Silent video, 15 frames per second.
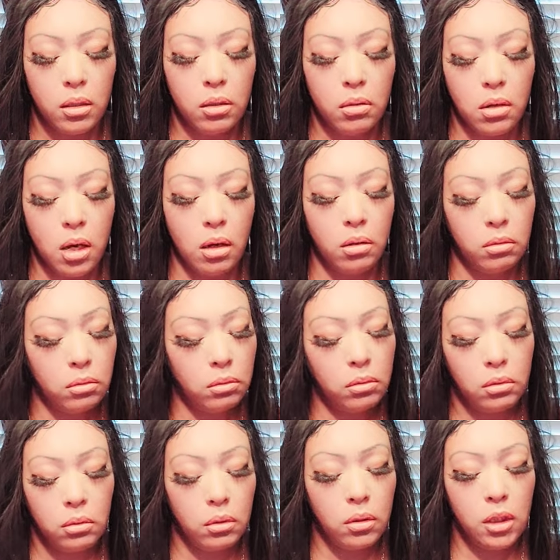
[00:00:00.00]
you know,
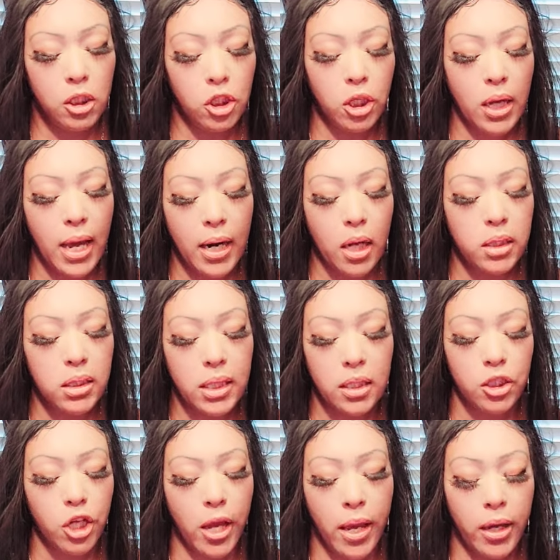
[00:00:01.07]
this shit gotta
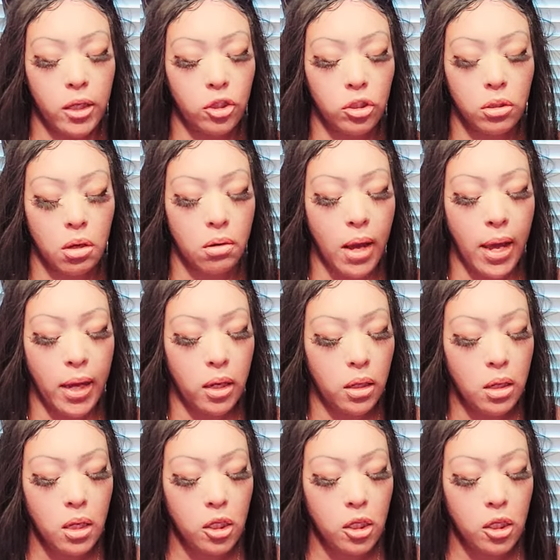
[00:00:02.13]
change, okay?